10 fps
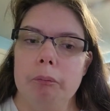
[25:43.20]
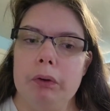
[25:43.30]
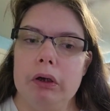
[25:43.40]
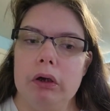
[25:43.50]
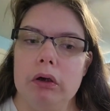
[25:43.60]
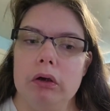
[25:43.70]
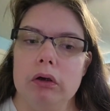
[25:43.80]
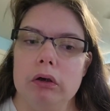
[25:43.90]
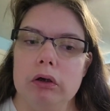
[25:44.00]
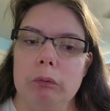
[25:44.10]

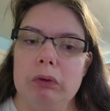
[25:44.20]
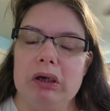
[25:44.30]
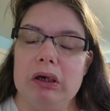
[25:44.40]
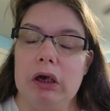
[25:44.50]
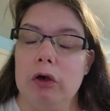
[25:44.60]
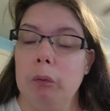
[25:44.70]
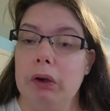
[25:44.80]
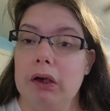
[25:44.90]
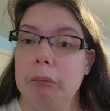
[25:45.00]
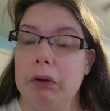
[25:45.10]
because we did not know
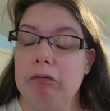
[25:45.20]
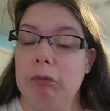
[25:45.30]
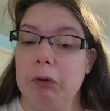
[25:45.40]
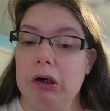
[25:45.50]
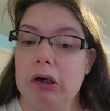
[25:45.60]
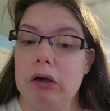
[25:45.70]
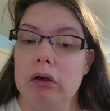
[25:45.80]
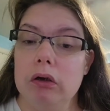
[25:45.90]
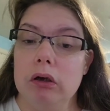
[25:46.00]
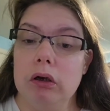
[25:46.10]
we had to pay for parking,
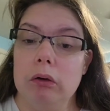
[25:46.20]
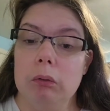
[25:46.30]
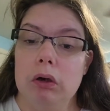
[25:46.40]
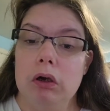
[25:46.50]
so,